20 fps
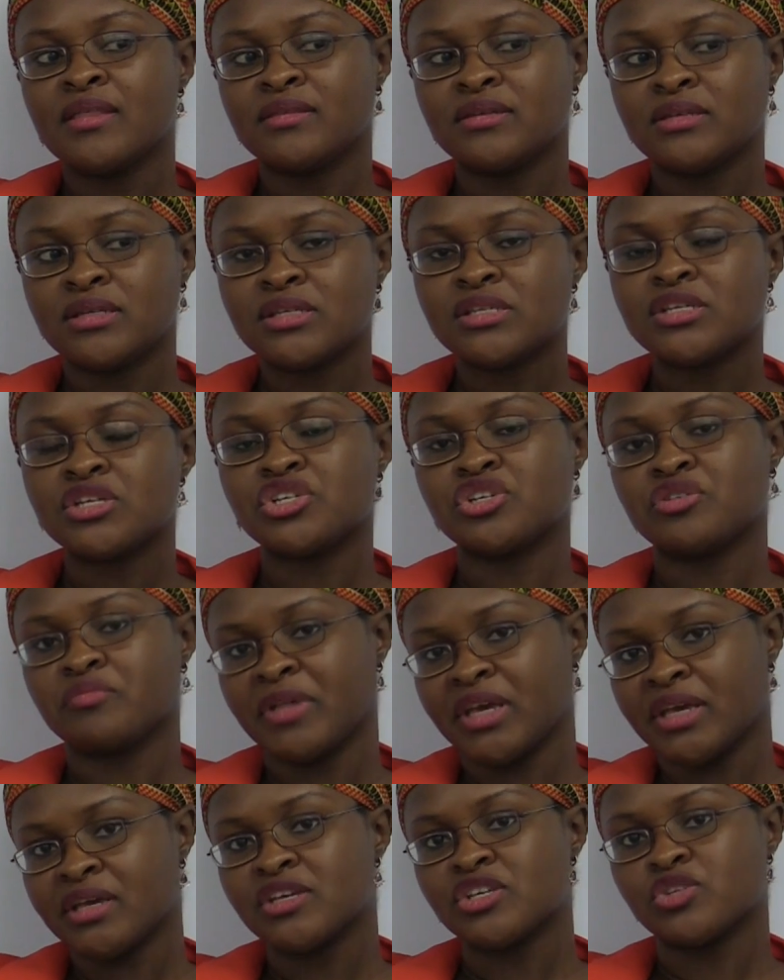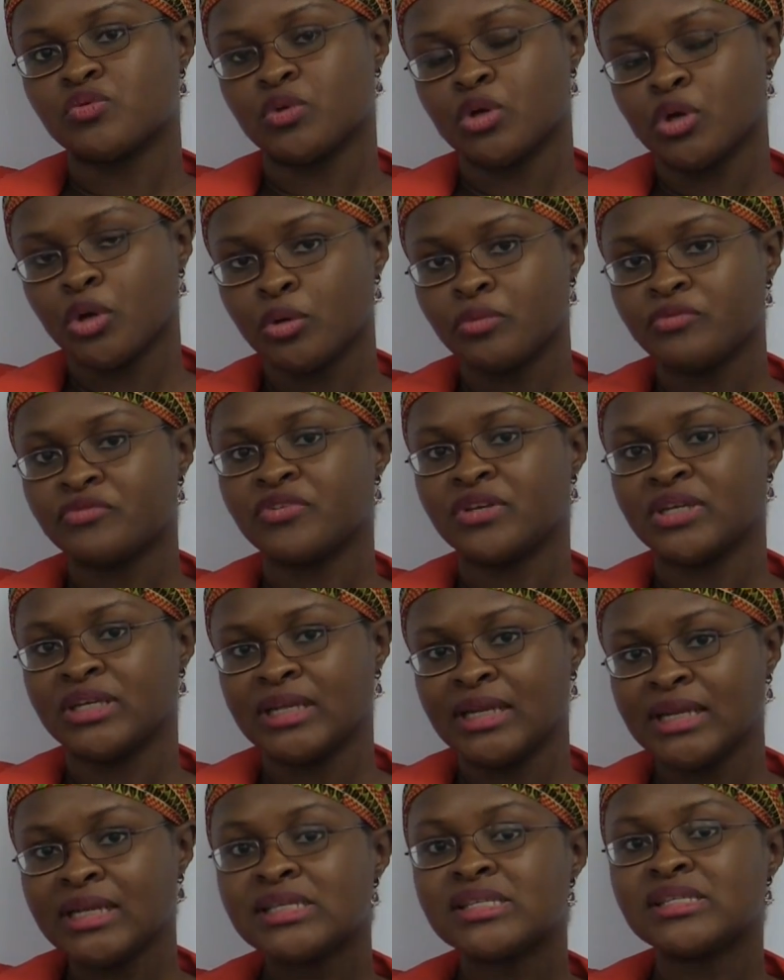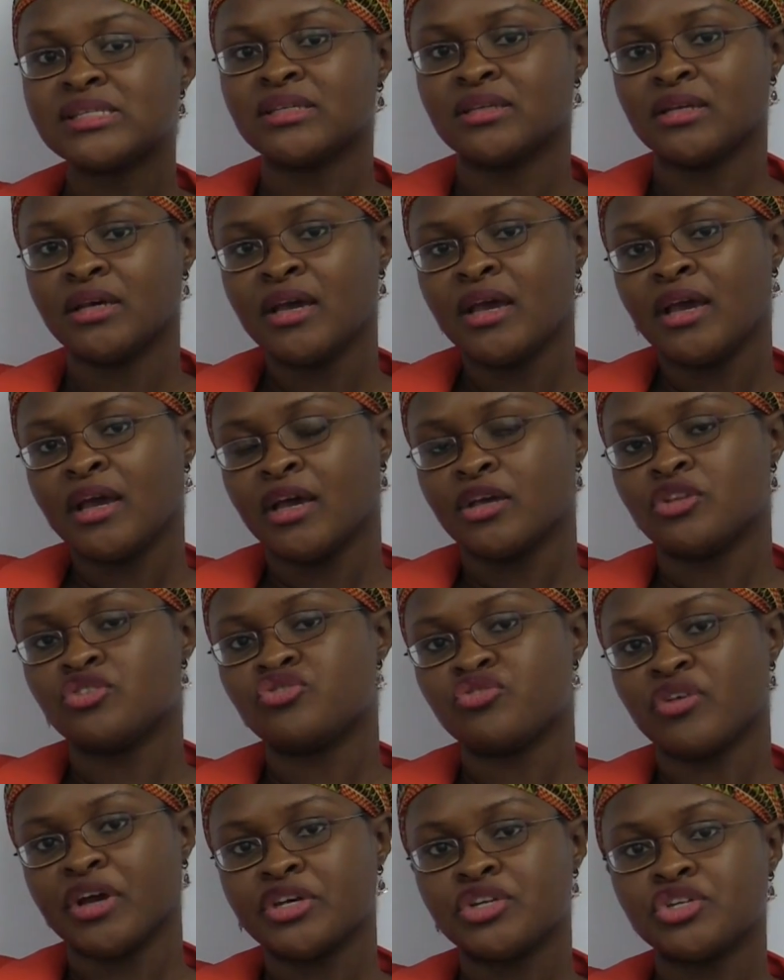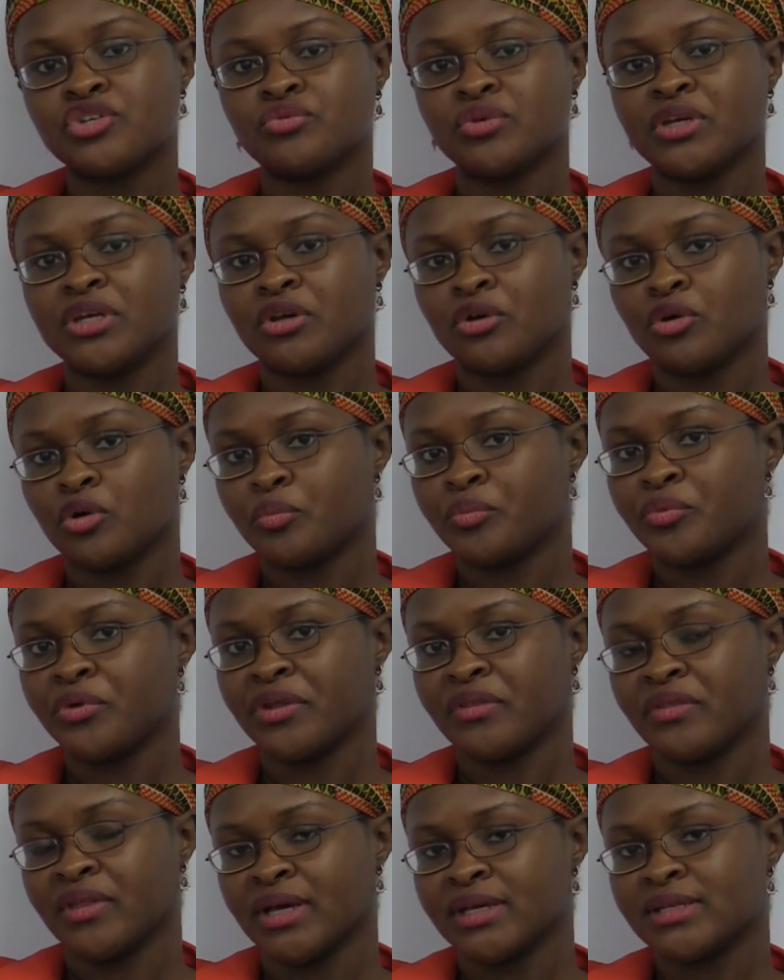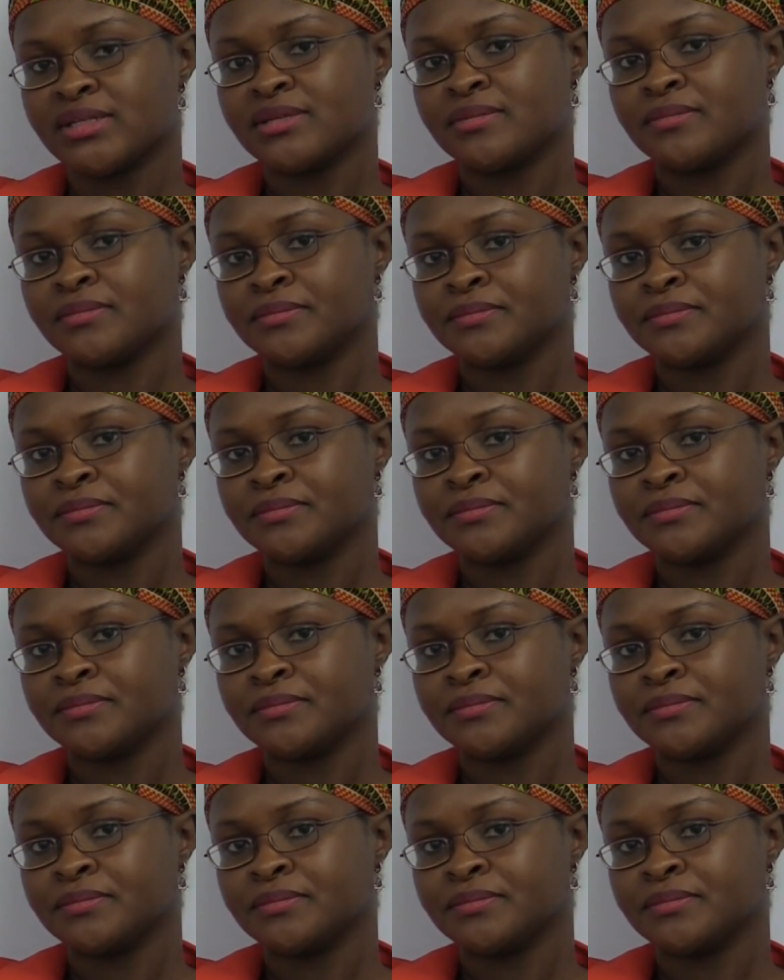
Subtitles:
the decision makers will hopefully listen and try to incorporate that.